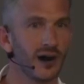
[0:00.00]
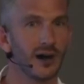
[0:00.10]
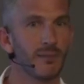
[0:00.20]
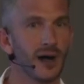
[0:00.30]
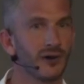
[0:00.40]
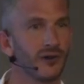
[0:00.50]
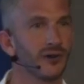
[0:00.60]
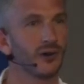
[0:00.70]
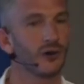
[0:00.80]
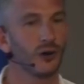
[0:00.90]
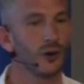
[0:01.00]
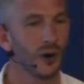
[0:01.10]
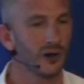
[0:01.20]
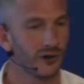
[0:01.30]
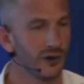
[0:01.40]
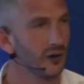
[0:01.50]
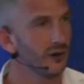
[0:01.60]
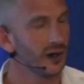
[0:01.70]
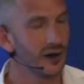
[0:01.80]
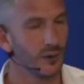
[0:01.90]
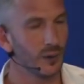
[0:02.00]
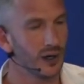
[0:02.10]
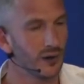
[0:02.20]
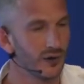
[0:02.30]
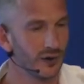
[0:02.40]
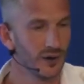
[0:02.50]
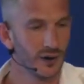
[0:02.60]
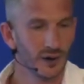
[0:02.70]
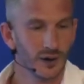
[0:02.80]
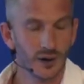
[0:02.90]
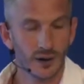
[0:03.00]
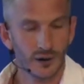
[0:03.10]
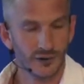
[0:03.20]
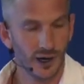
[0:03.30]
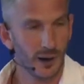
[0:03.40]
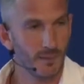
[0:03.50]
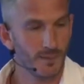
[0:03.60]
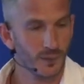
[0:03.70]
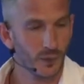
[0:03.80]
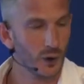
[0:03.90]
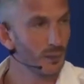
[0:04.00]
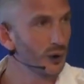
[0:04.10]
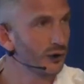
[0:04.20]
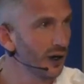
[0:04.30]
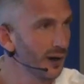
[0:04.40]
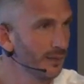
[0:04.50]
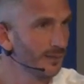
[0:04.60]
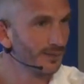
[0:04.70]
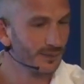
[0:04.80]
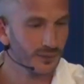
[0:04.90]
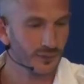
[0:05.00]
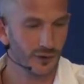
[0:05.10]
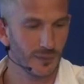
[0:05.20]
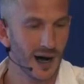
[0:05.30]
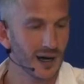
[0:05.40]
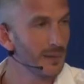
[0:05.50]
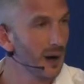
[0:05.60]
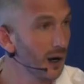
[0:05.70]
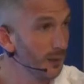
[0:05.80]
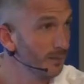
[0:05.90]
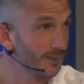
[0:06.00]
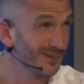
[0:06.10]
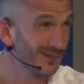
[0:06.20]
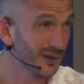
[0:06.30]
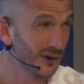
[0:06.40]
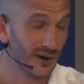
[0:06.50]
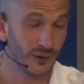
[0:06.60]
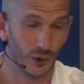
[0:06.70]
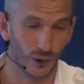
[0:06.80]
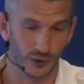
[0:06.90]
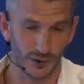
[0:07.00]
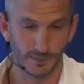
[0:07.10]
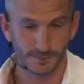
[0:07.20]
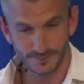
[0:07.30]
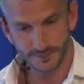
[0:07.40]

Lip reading: and the best two questions, either wins, some kombucha from Anibiome, stuff's awesome,